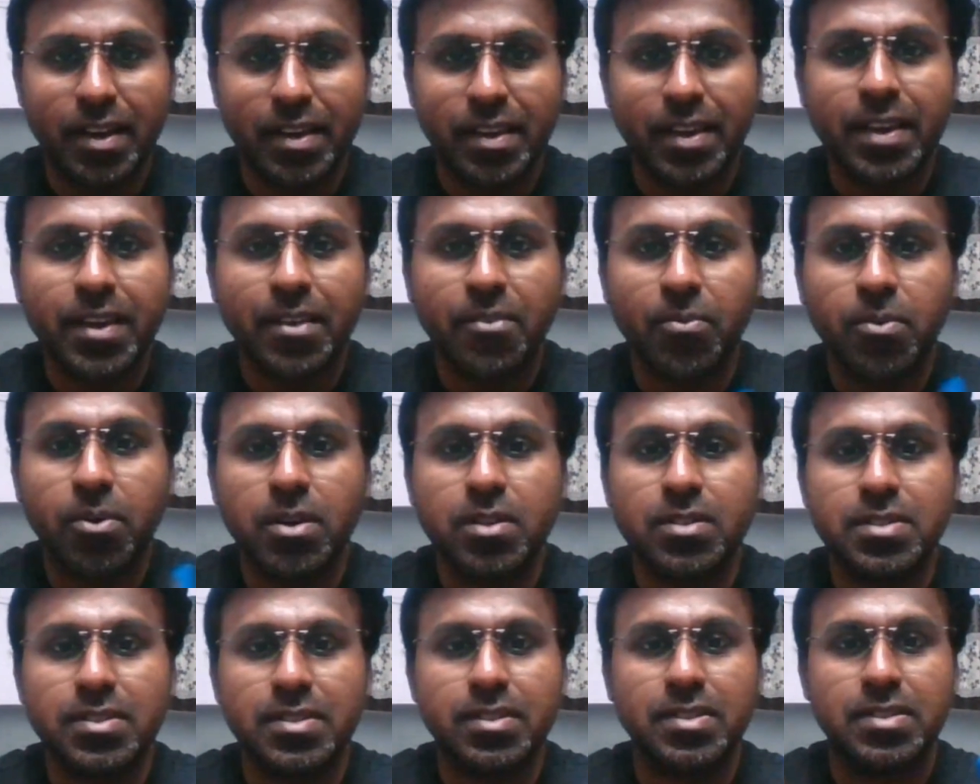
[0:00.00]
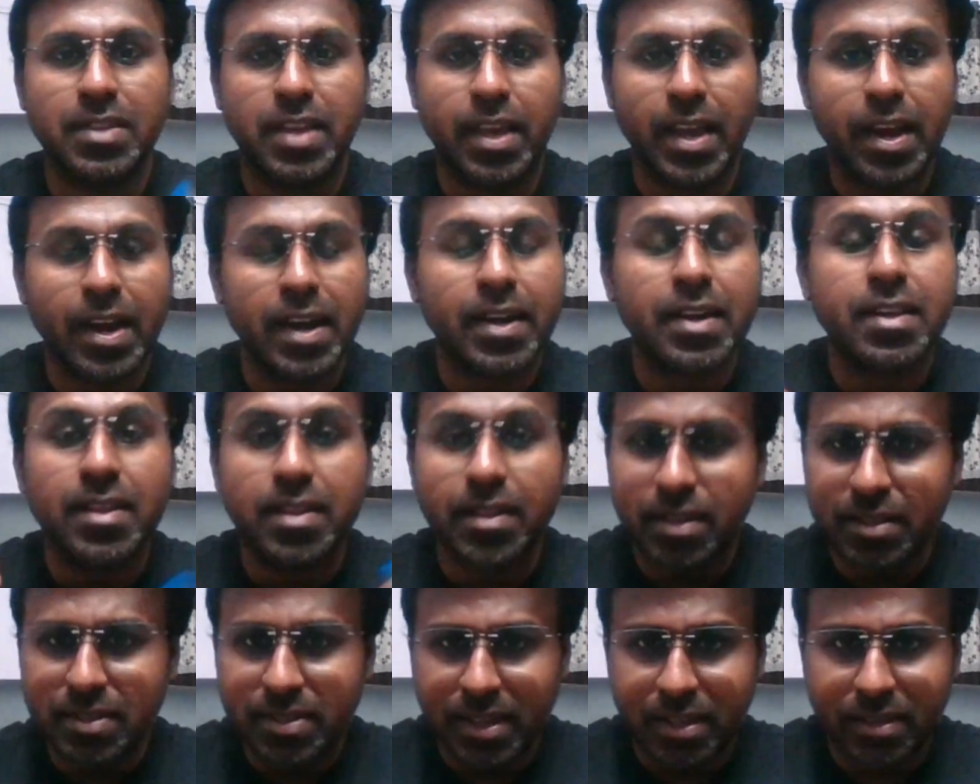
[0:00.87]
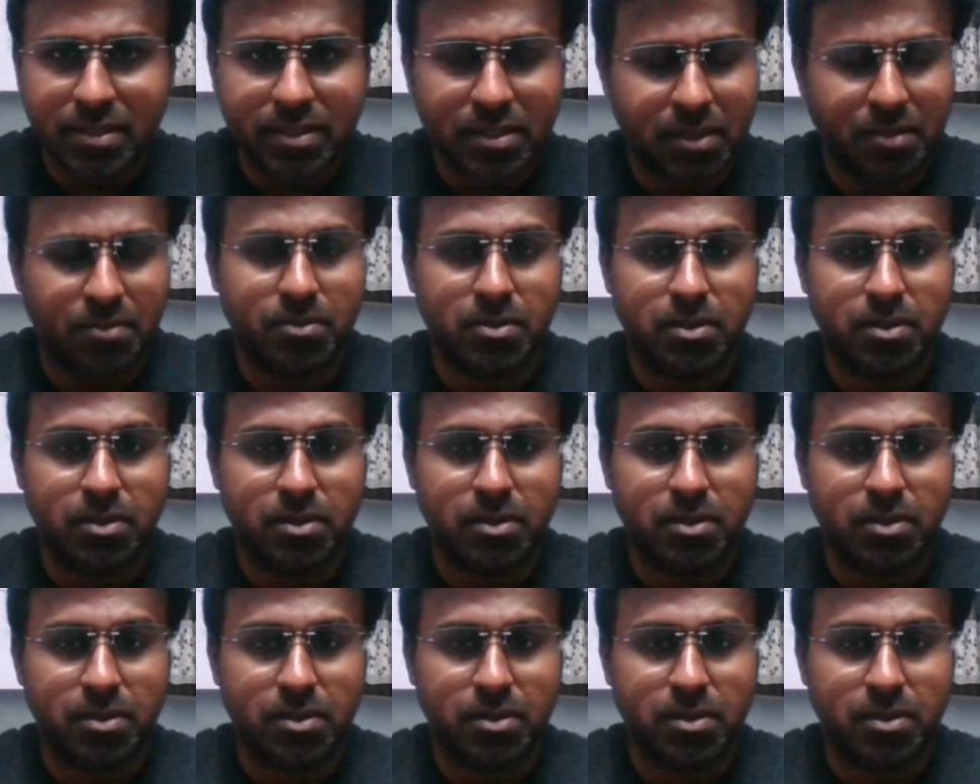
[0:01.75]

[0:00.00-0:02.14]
He was scared in a sense,